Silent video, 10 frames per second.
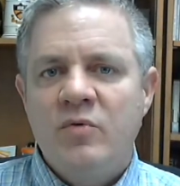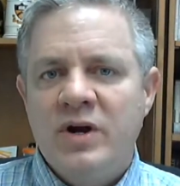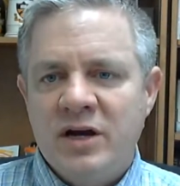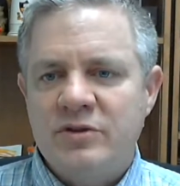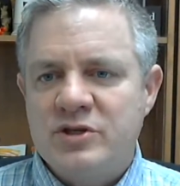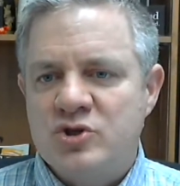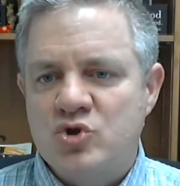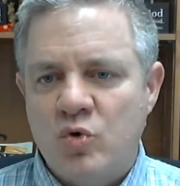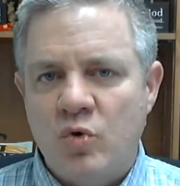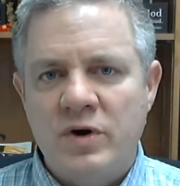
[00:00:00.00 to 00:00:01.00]
We hear these
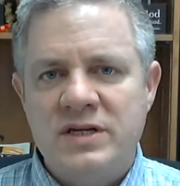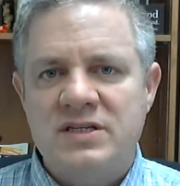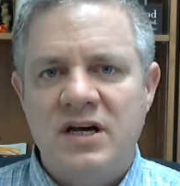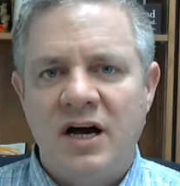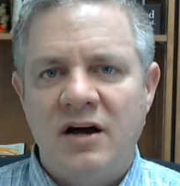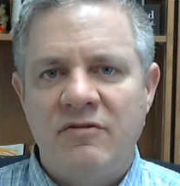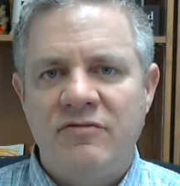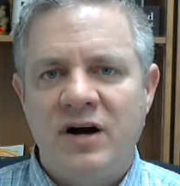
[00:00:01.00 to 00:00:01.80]
stories of,